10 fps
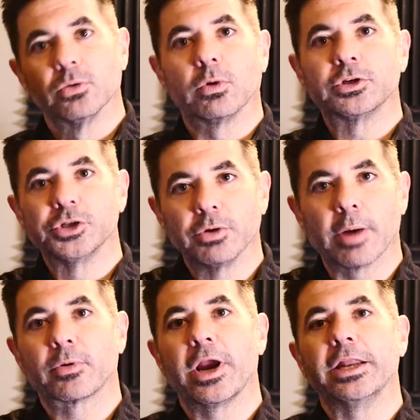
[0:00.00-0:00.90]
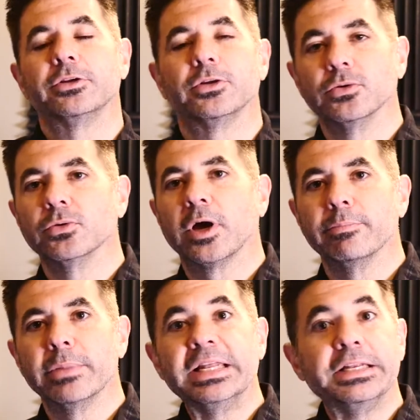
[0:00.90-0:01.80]
once you upgraded to
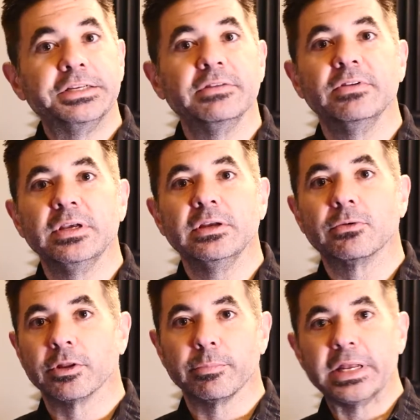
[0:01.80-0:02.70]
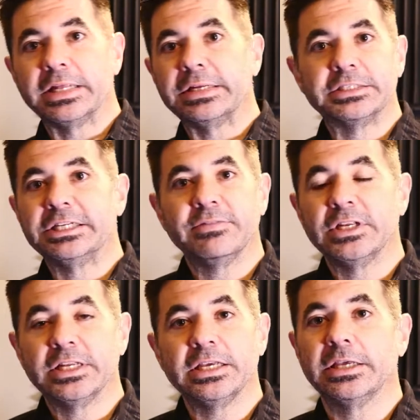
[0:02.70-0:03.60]
Mini DV or the Mini
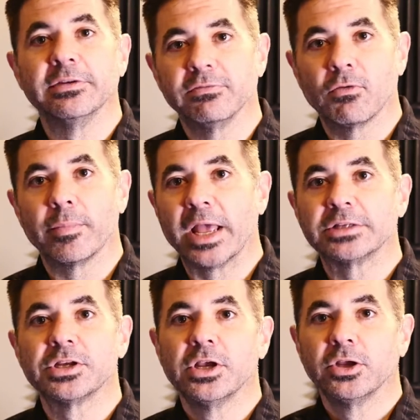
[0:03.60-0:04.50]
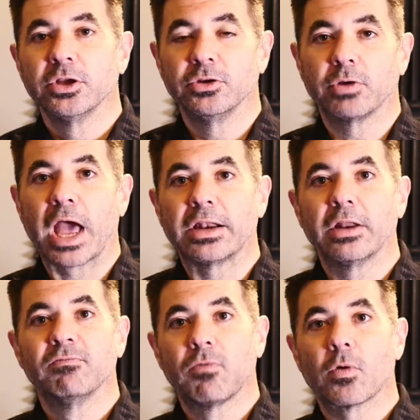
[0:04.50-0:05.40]
DVD formats, you got
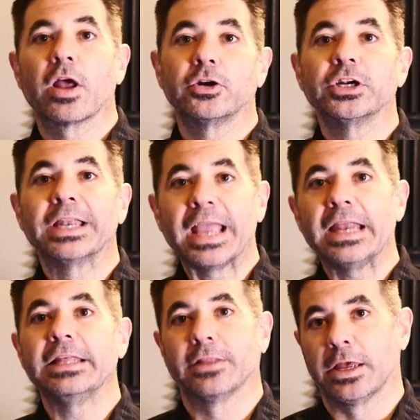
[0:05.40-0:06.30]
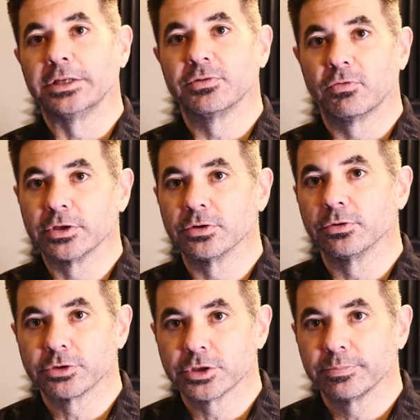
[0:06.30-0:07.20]
480 lines of
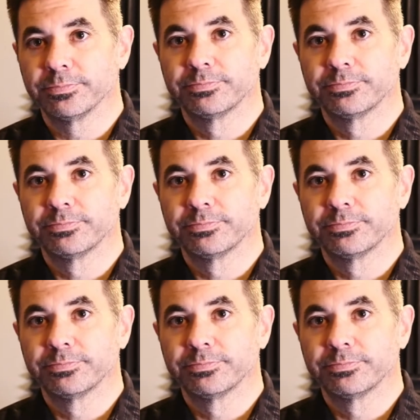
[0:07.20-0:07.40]
resolution.